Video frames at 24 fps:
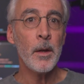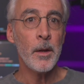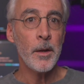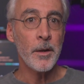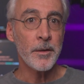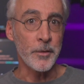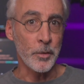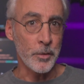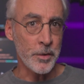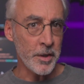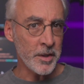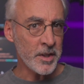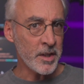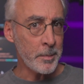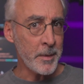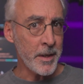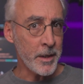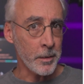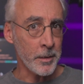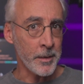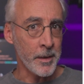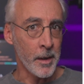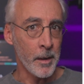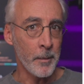So just to be
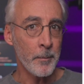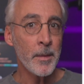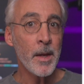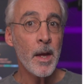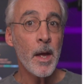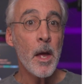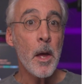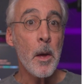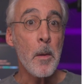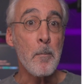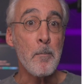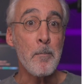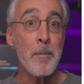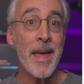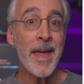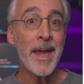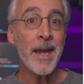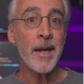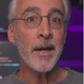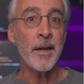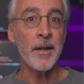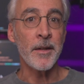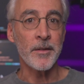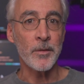clear,
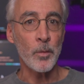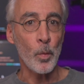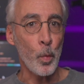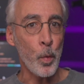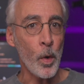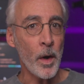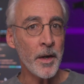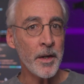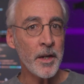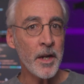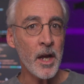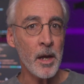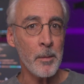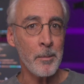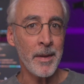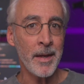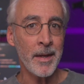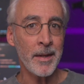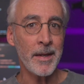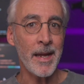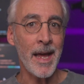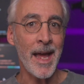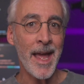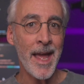main is one
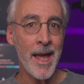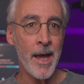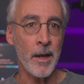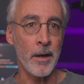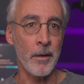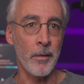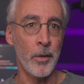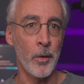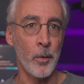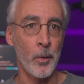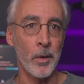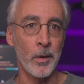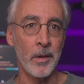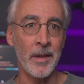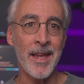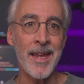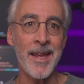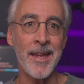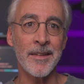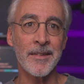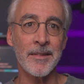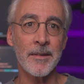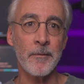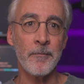commit ahead of the
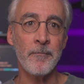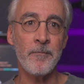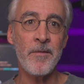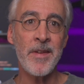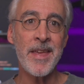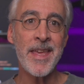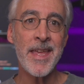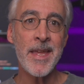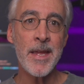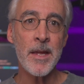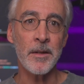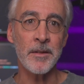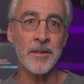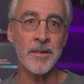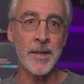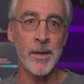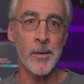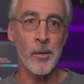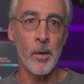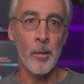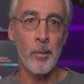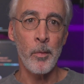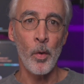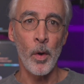release
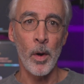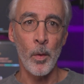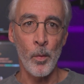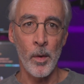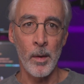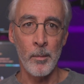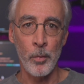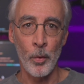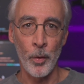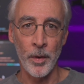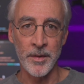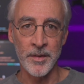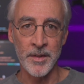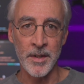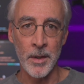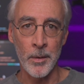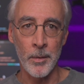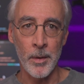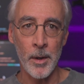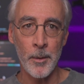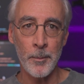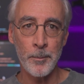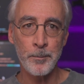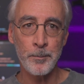
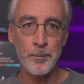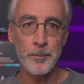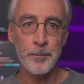v0.1.0.